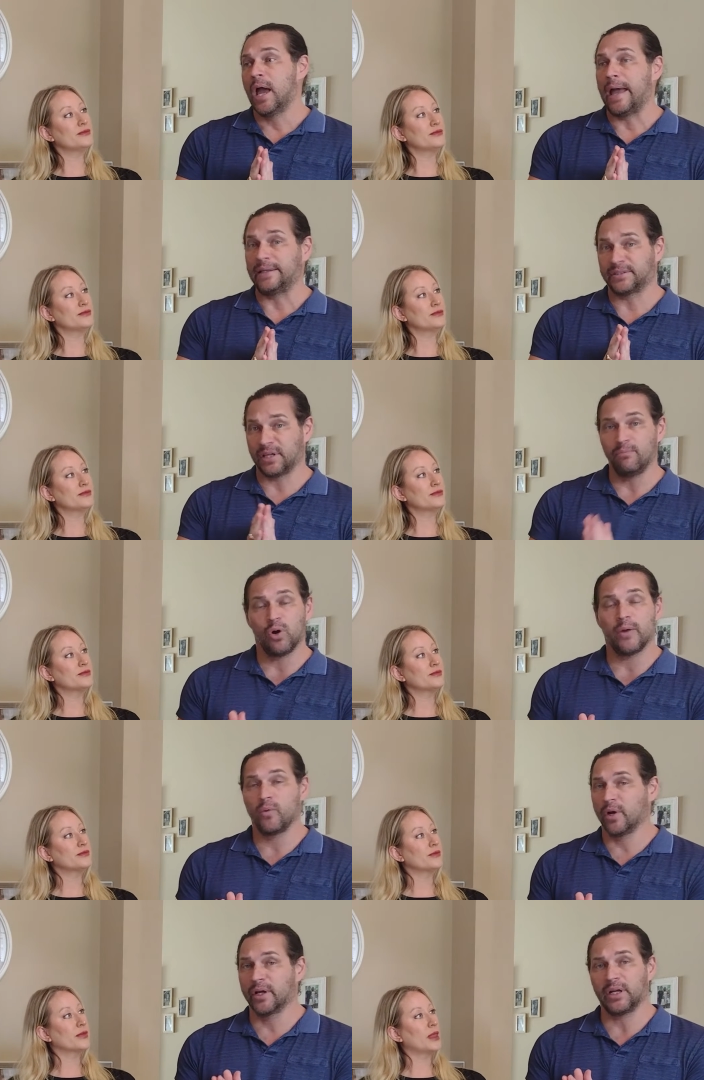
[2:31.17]
Speaker 1: at some
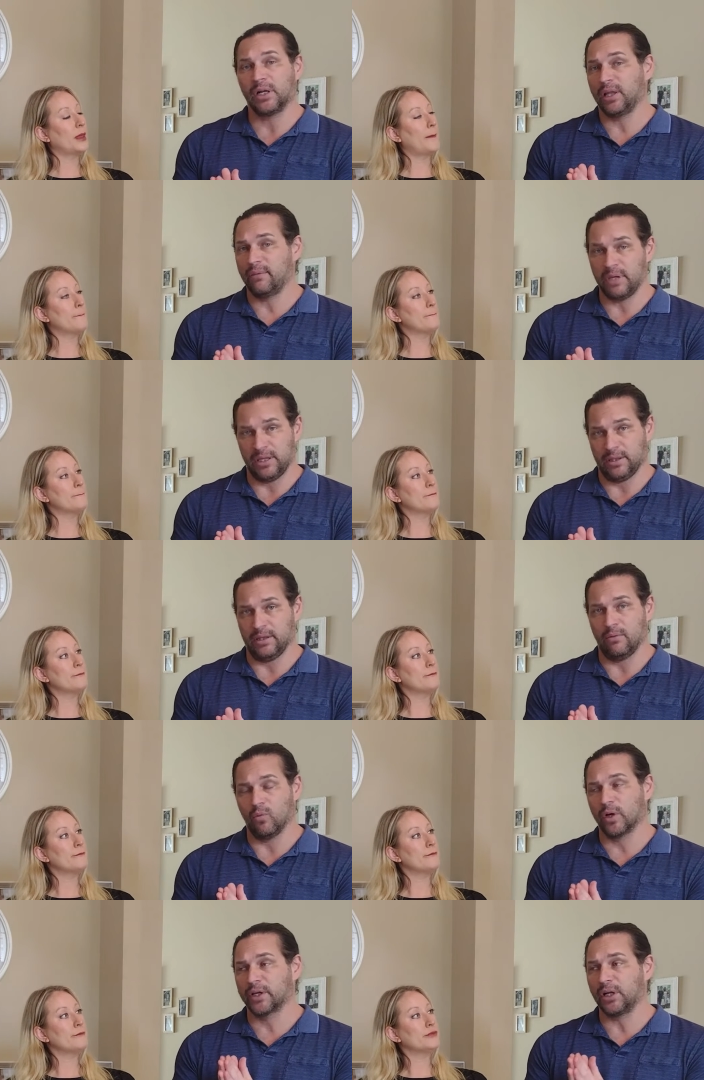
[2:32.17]
point we're going to limit the
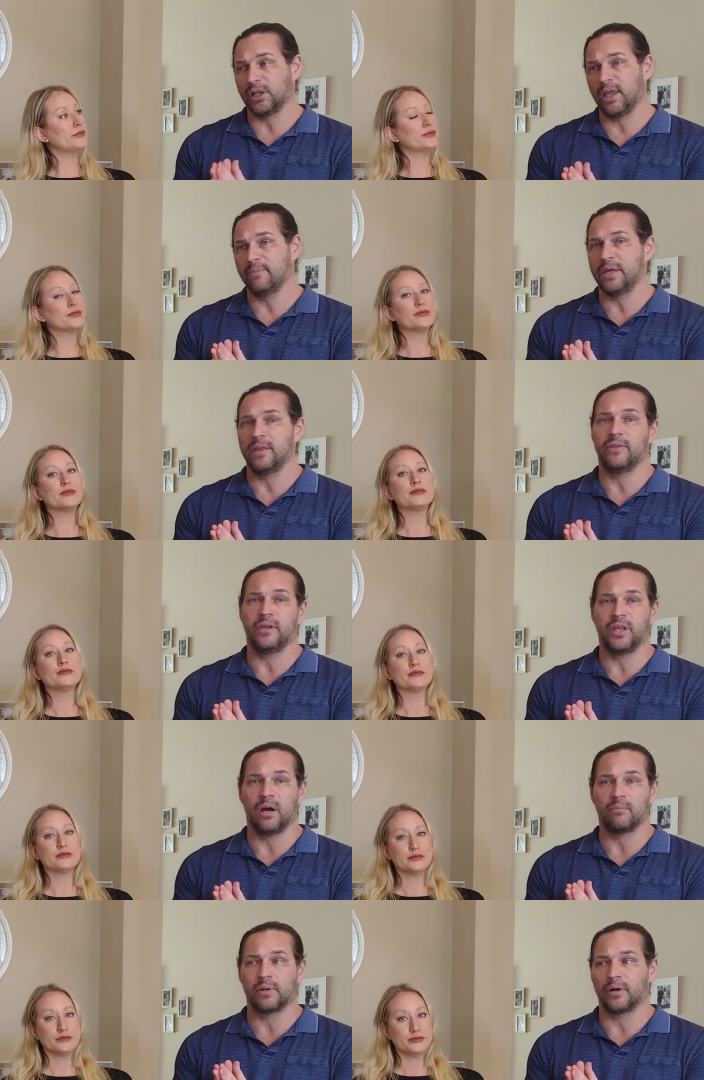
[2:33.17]
we're going to limit the
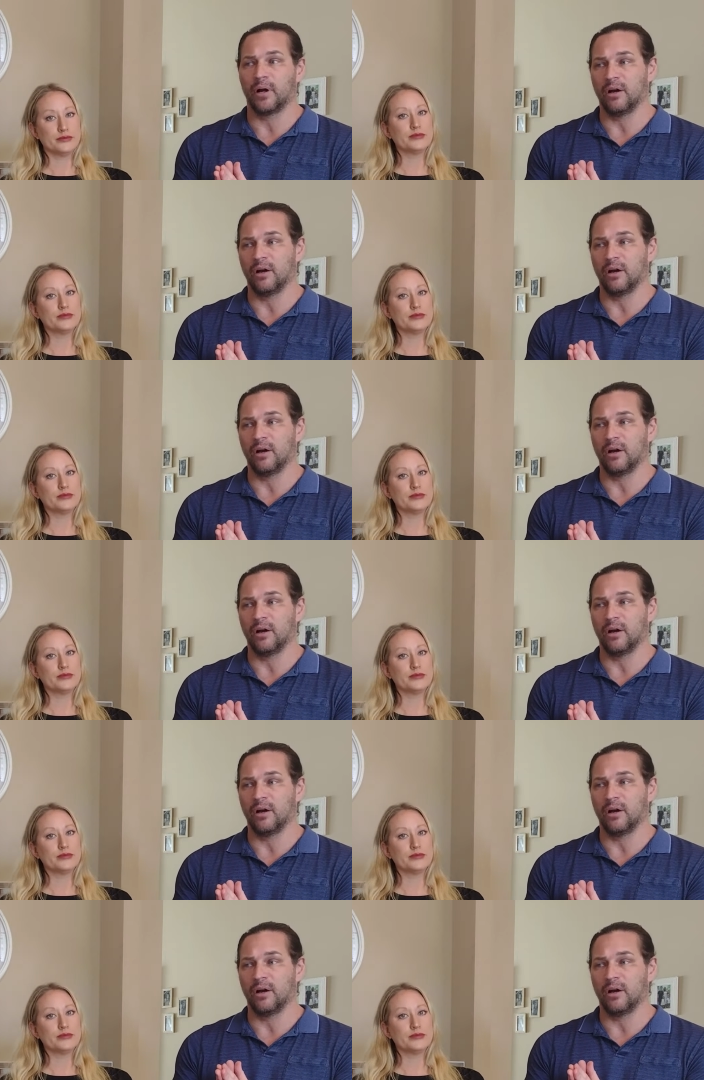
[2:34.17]
number